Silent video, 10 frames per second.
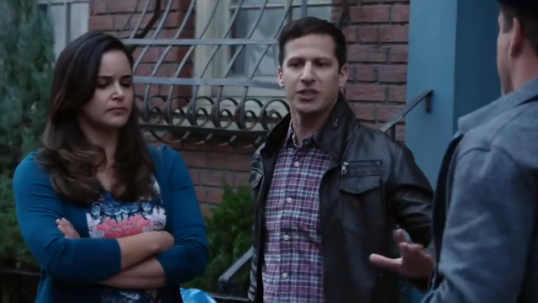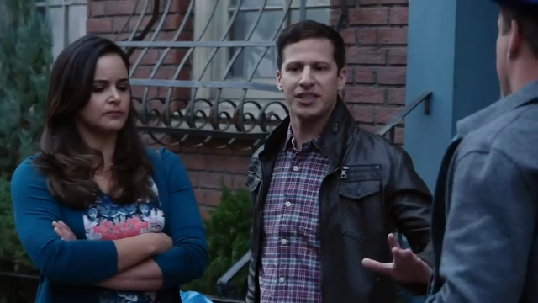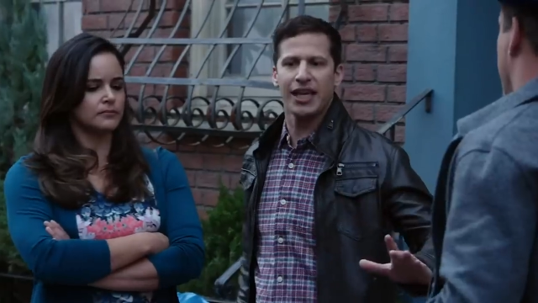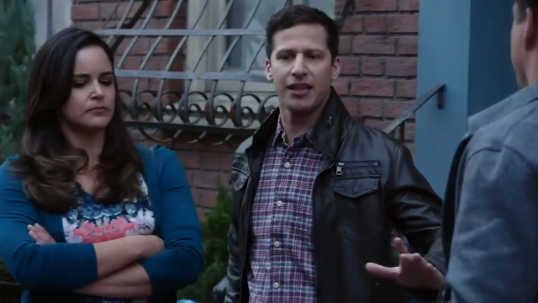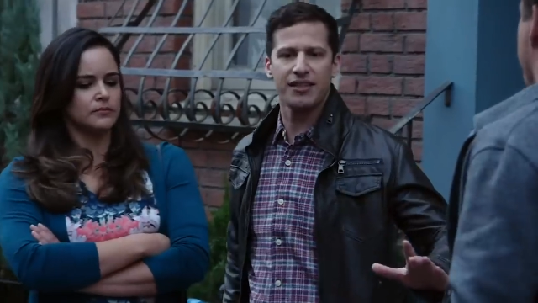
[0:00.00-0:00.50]

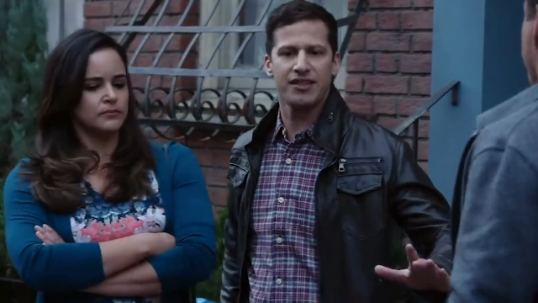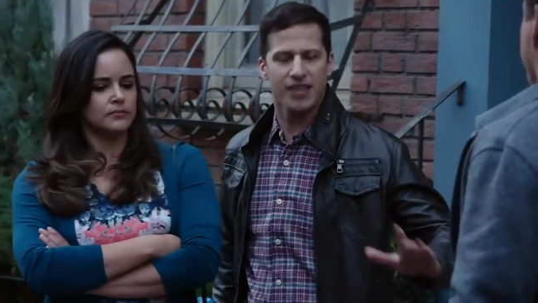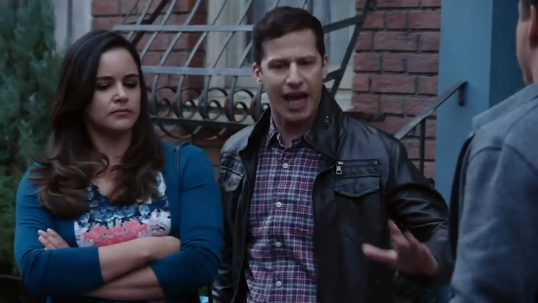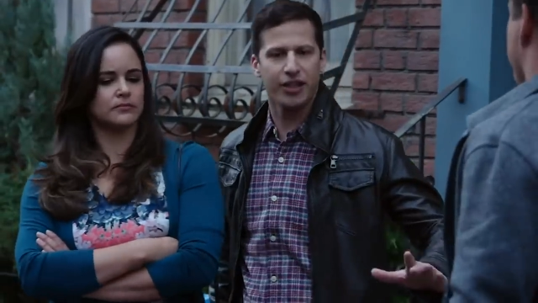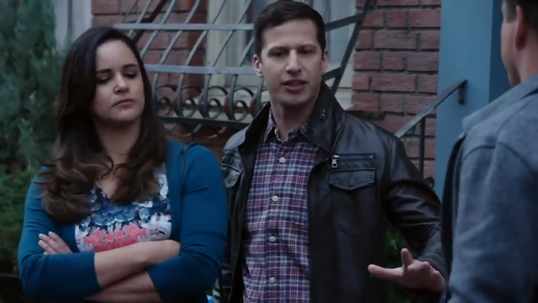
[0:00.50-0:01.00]
Speaker 1: Actually, Teddy, this
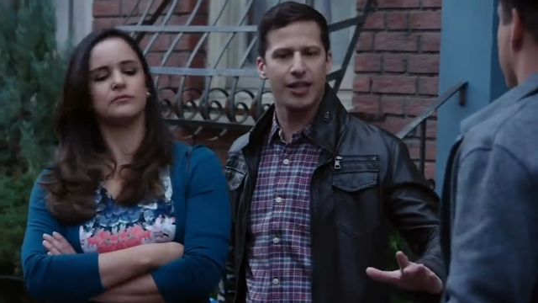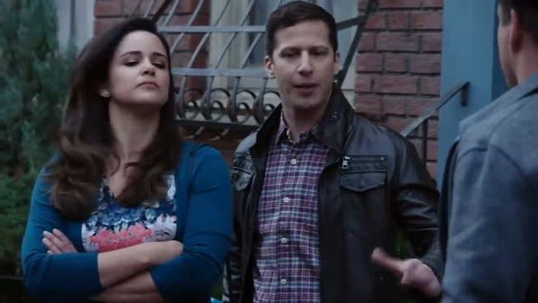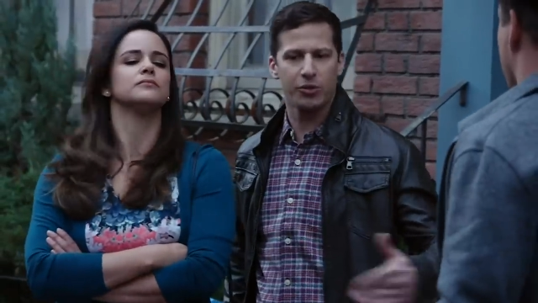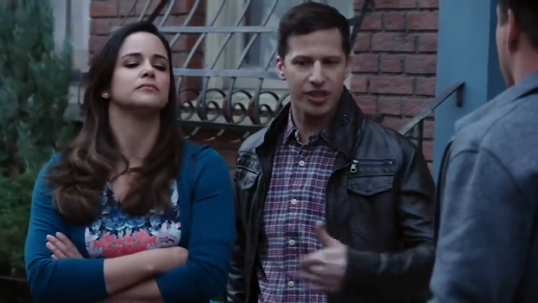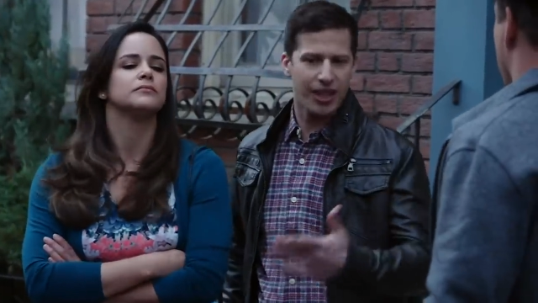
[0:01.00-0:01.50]
is not a good
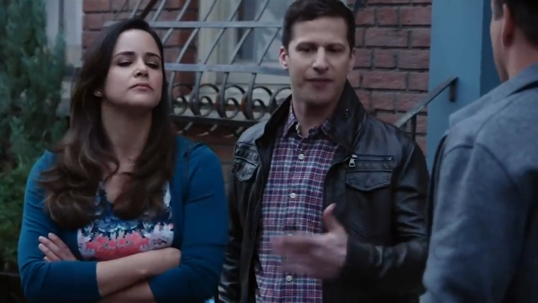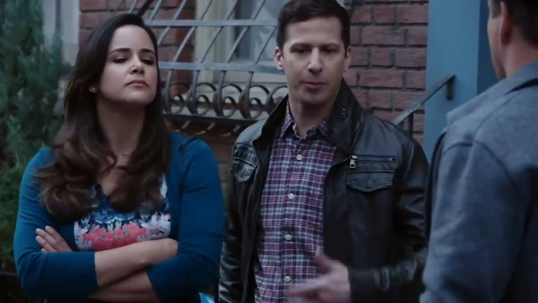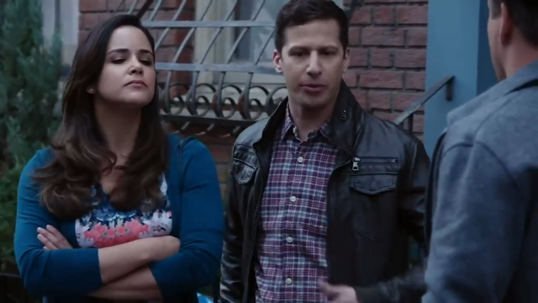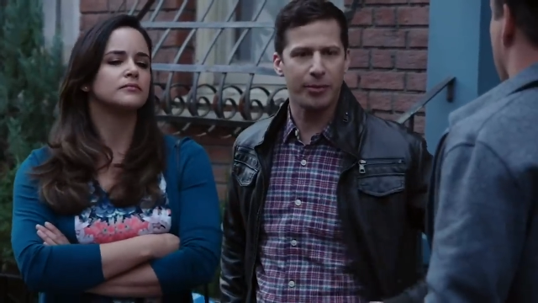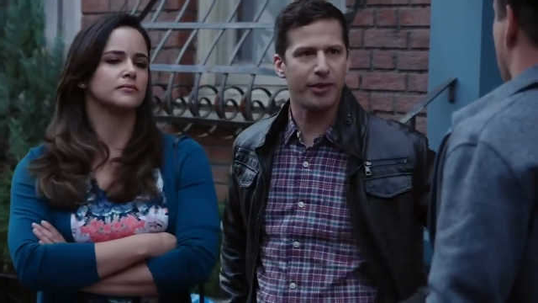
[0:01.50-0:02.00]
time. We're still having
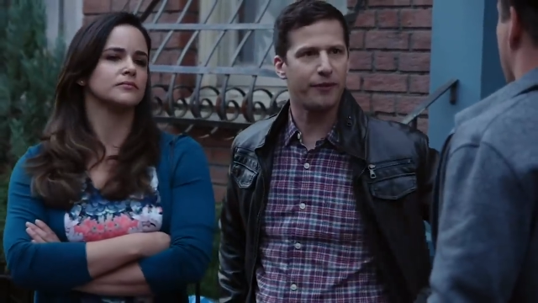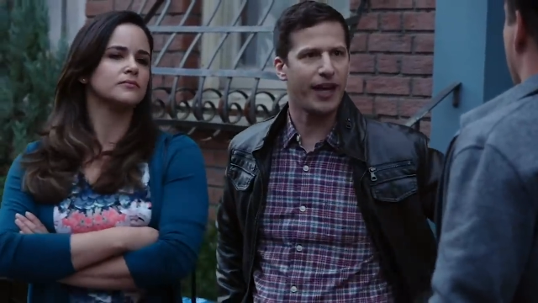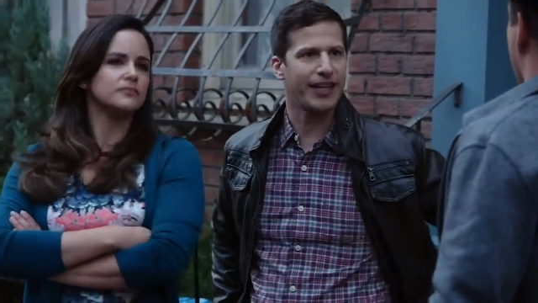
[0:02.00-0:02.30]
a pretty big